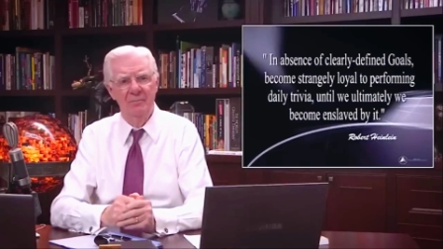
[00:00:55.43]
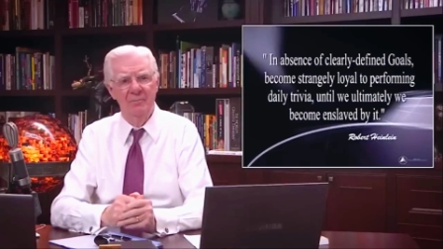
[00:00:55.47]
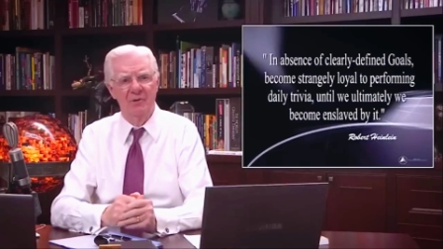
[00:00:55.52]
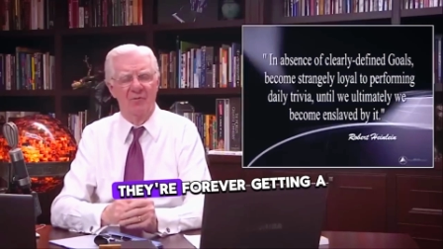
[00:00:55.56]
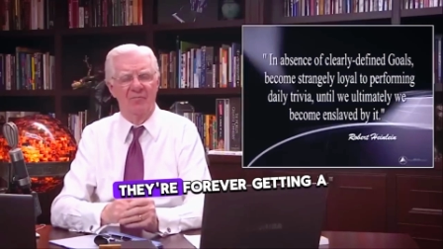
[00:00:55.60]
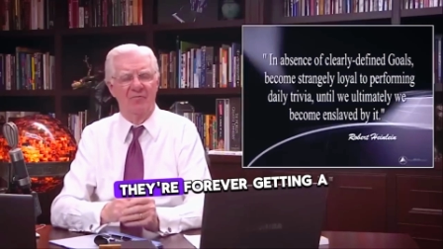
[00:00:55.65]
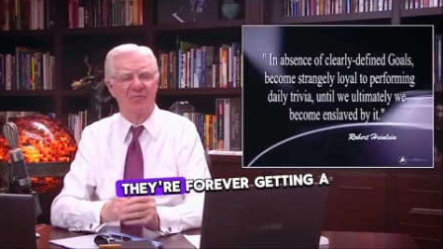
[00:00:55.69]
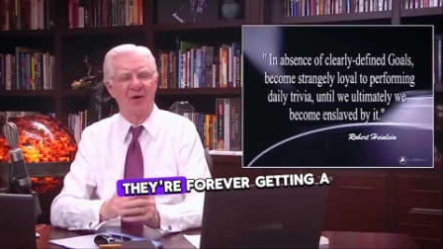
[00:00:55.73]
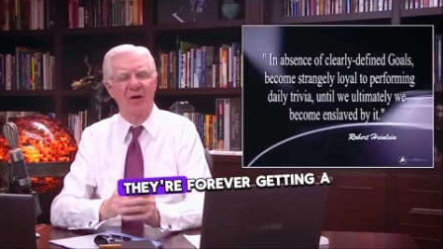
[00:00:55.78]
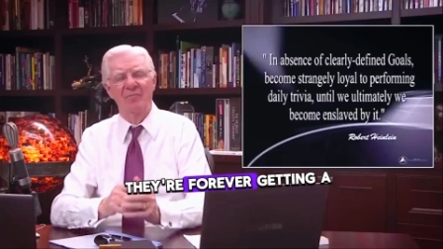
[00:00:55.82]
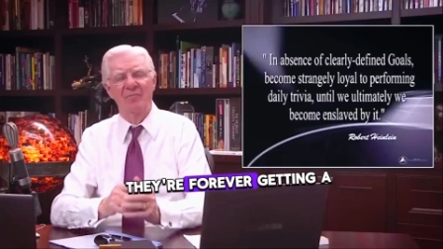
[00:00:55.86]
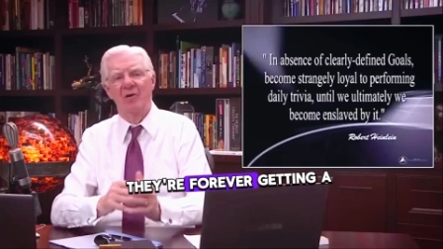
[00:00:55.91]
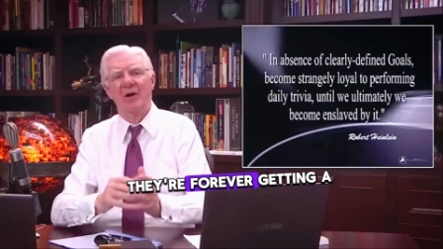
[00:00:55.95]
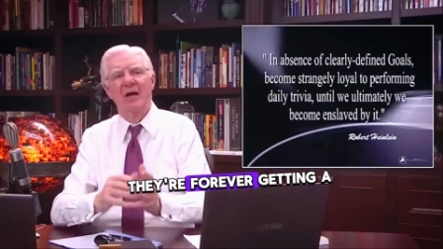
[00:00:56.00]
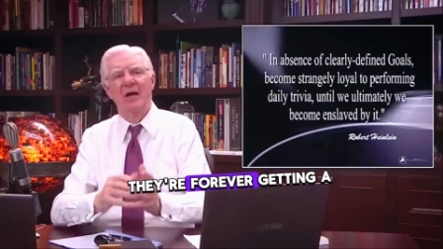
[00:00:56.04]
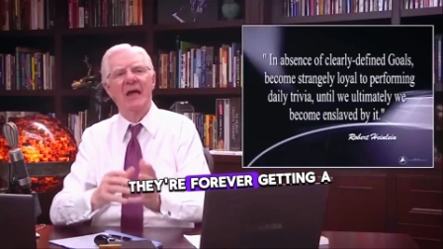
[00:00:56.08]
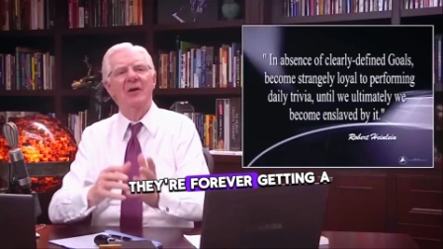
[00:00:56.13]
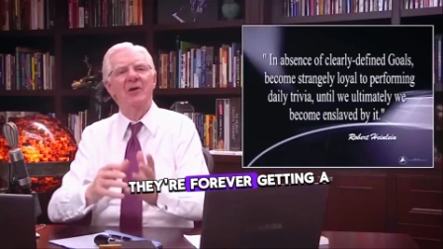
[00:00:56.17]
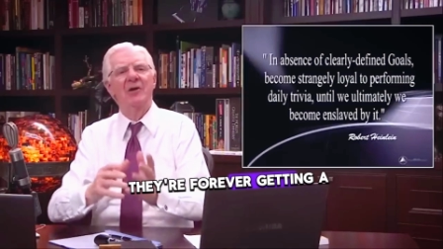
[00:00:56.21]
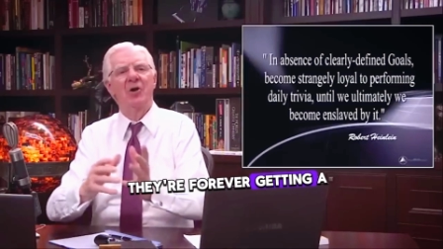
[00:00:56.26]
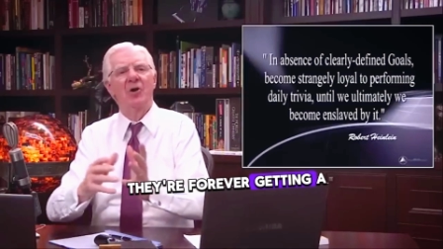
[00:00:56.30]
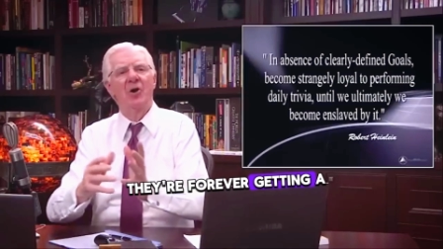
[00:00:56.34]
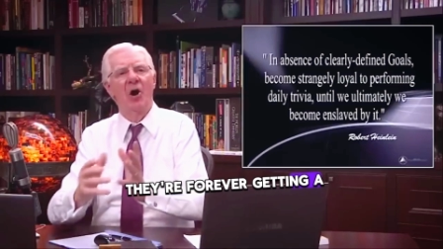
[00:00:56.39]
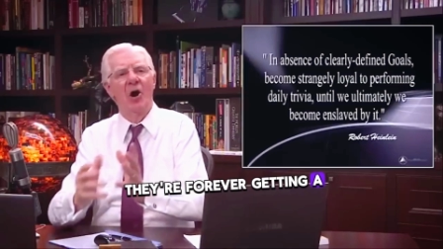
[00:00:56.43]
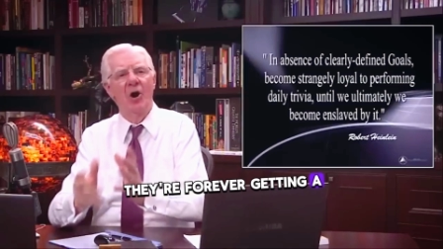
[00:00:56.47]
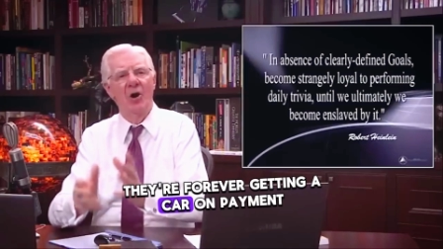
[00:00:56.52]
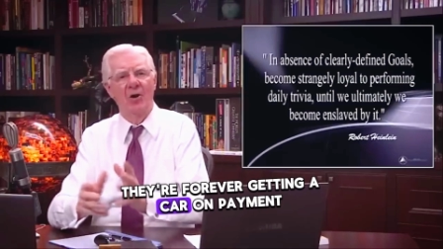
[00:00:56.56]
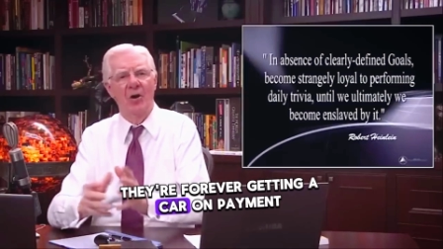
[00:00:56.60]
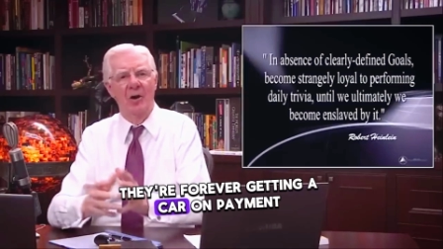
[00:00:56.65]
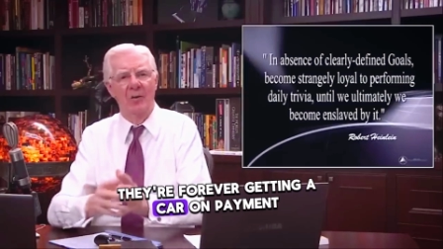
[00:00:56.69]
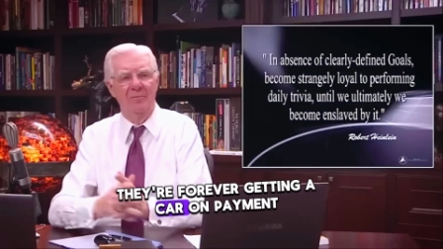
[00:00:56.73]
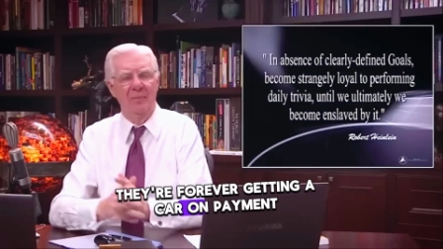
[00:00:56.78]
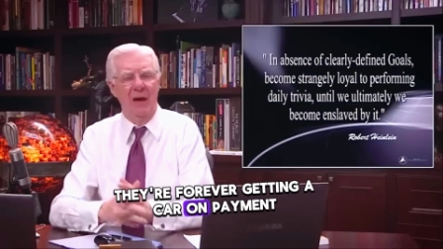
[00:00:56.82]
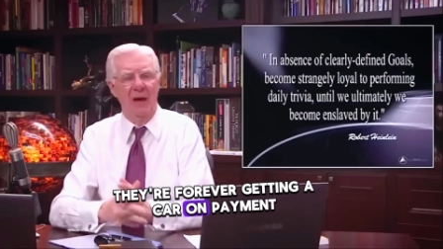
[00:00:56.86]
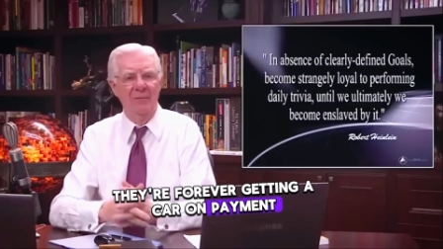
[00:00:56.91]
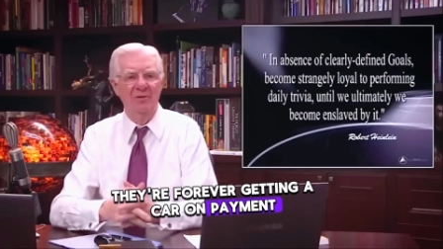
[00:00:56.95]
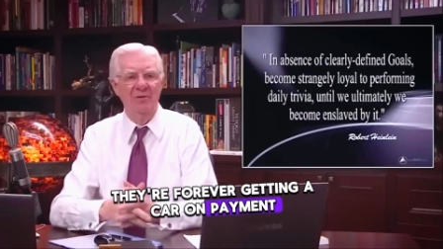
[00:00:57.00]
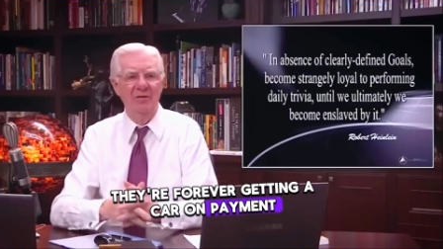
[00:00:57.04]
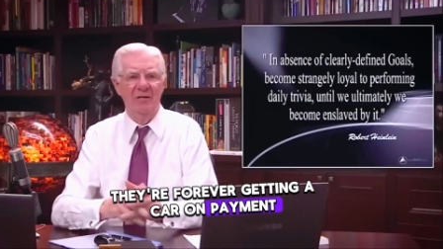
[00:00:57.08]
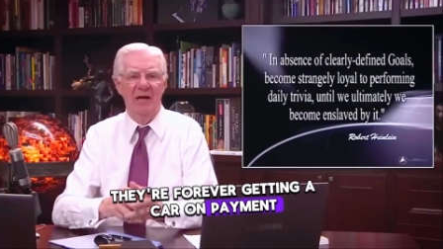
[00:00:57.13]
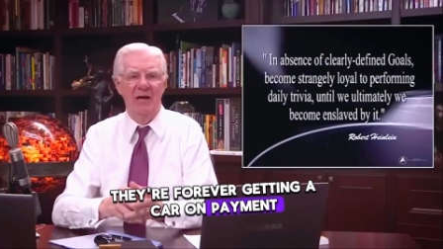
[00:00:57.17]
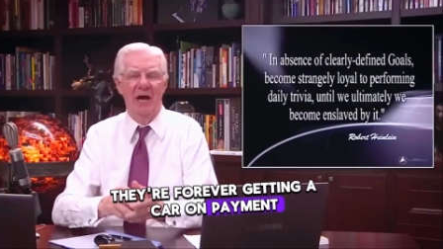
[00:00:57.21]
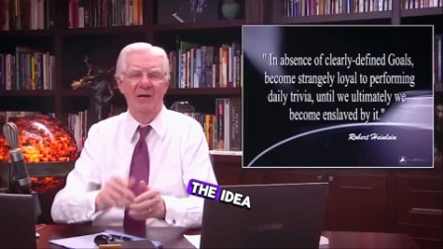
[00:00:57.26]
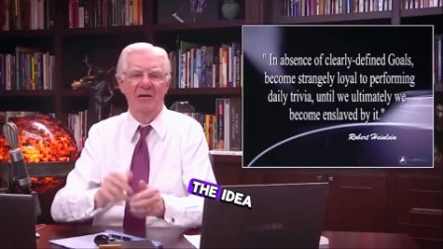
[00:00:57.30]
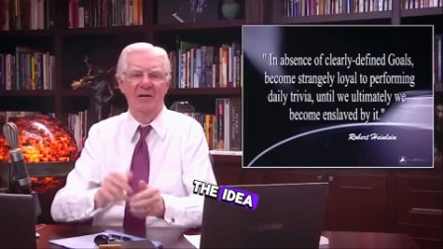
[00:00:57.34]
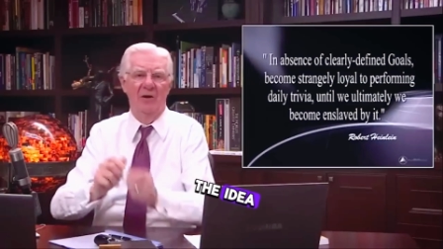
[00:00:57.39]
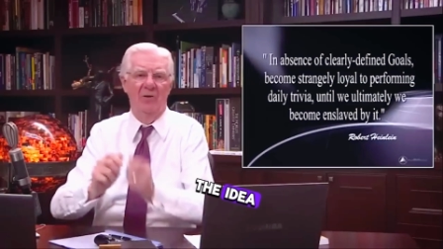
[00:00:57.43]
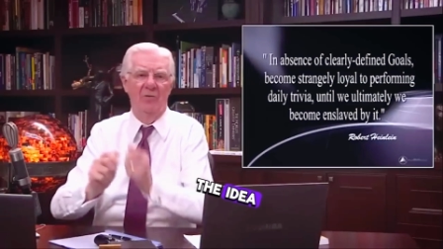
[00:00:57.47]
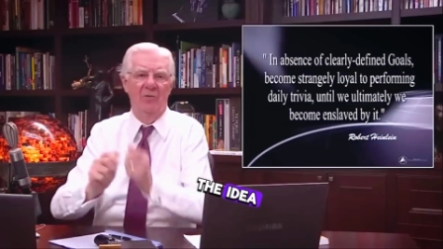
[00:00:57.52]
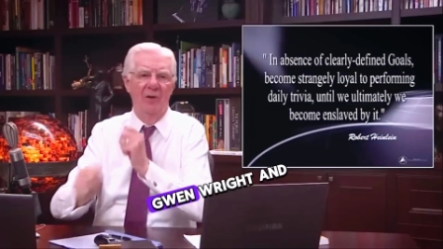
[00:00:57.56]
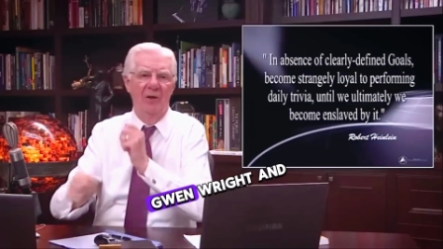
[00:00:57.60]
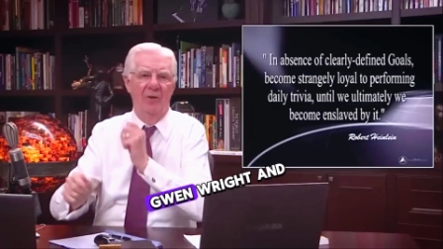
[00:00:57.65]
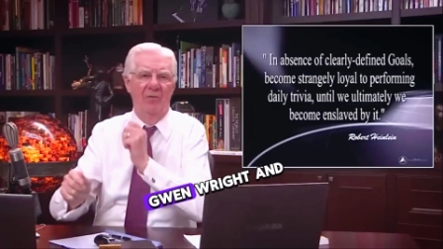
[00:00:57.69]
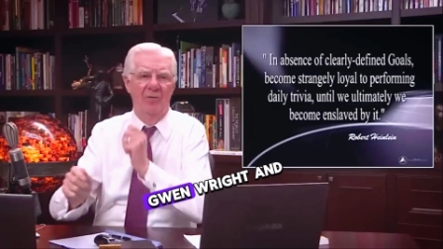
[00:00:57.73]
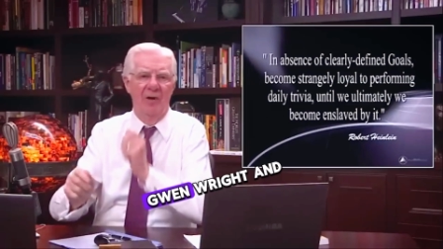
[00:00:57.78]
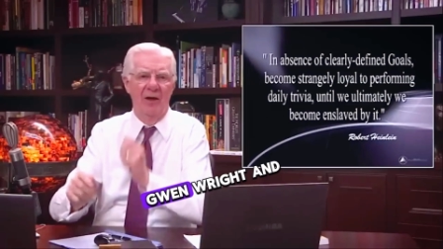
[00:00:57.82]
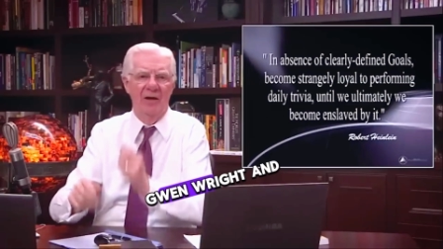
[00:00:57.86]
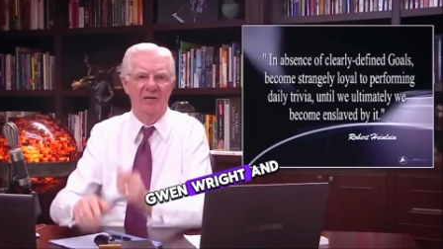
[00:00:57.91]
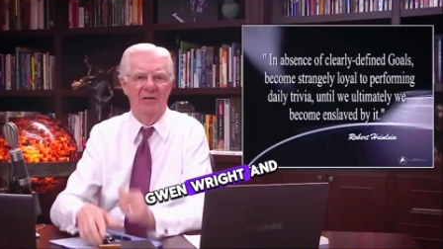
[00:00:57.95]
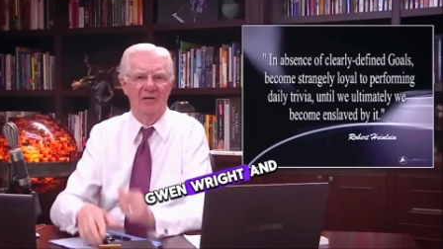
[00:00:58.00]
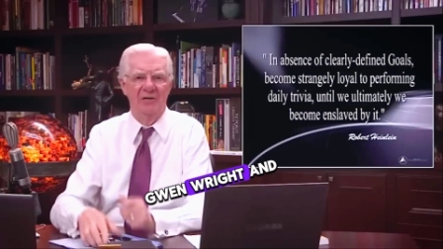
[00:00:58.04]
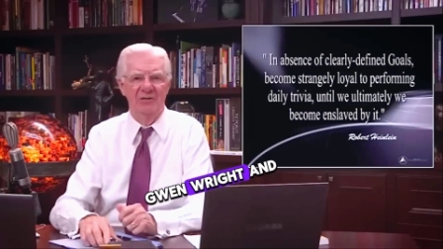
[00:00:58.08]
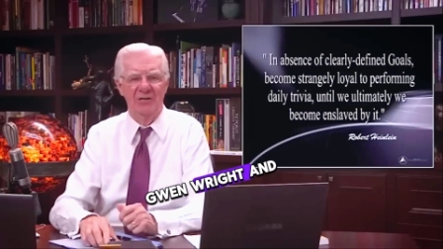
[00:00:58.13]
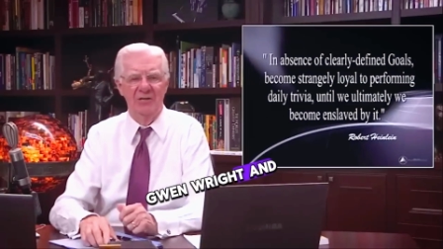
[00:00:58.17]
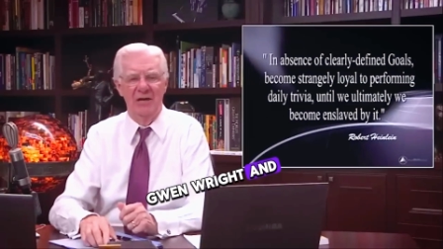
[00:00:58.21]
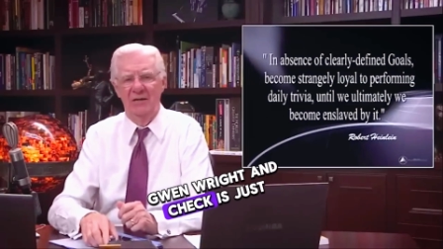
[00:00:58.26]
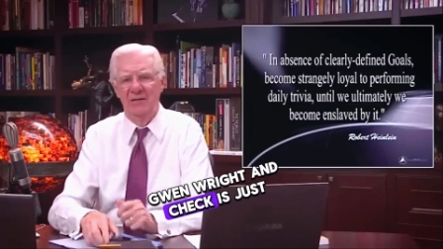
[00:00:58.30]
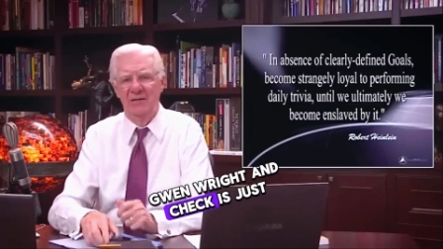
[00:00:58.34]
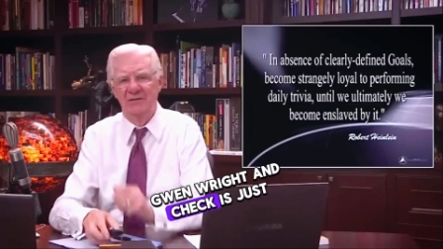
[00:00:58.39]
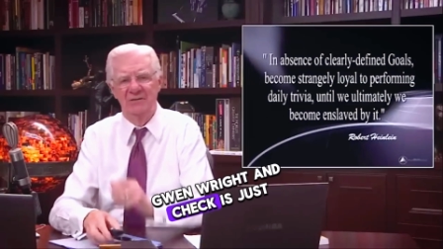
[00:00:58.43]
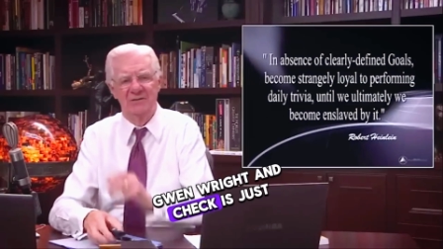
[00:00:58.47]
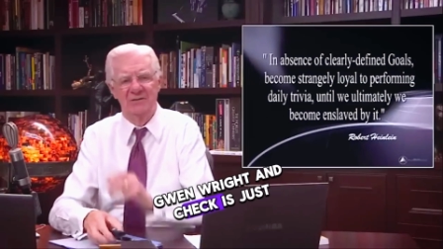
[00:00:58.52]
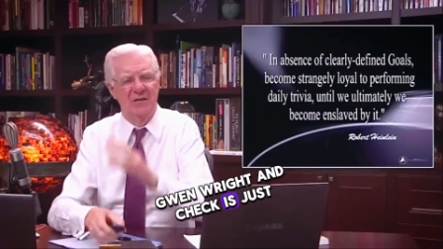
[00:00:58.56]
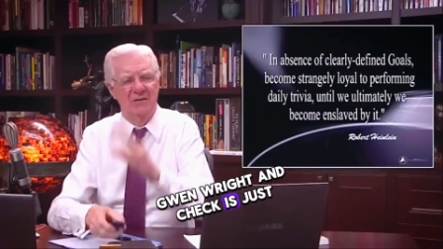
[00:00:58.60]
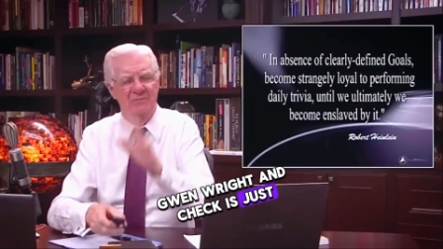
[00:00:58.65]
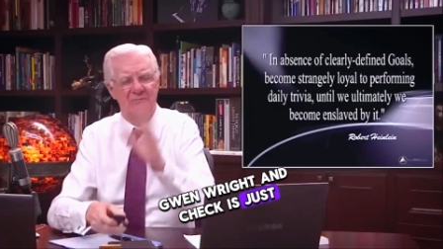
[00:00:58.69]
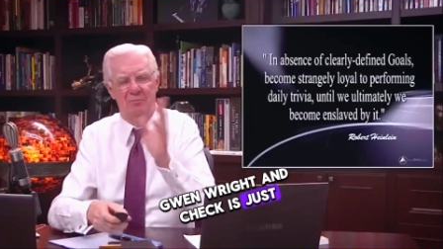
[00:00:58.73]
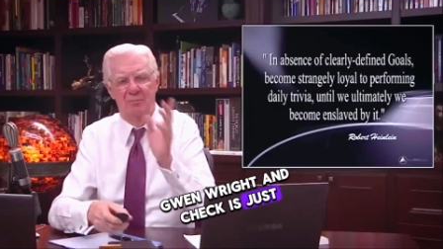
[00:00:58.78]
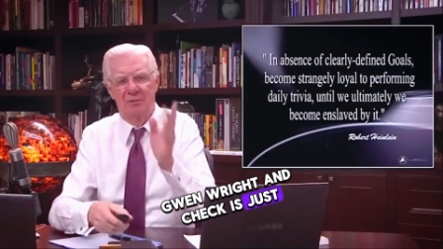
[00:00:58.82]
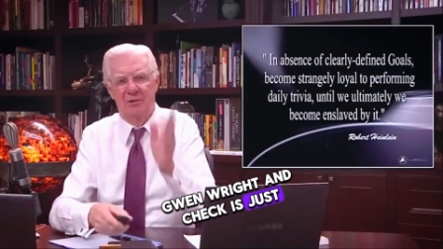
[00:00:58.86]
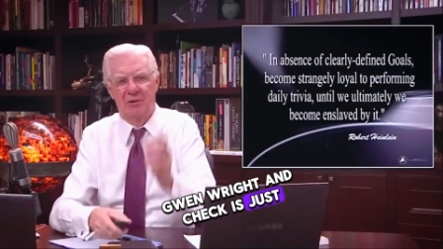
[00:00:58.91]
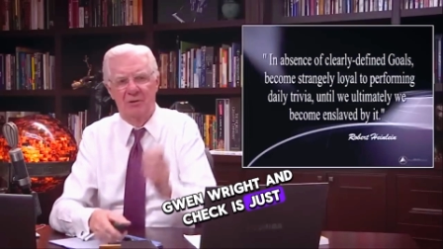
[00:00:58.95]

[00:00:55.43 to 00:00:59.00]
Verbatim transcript: They're forever getting a car on payment. The idea of going and writing a check is just